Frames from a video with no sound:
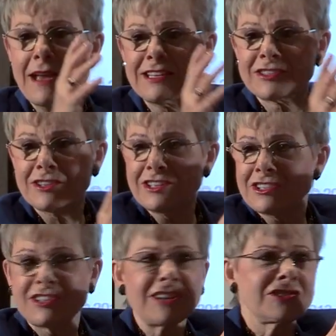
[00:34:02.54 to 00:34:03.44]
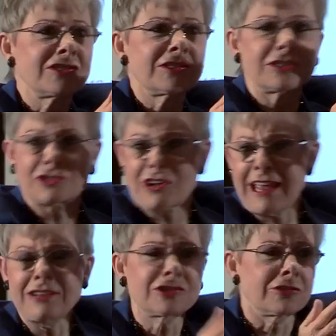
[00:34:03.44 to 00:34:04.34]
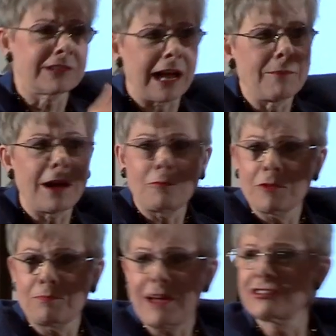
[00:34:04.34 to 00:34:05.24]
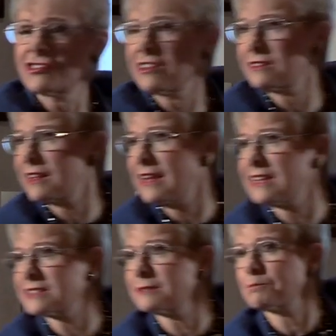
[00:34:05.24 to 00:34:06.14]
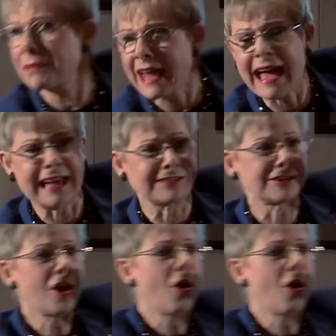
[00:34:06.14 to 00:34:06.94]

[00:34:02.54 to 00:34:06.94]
makes the decision to change or come up with budget that isn't planned,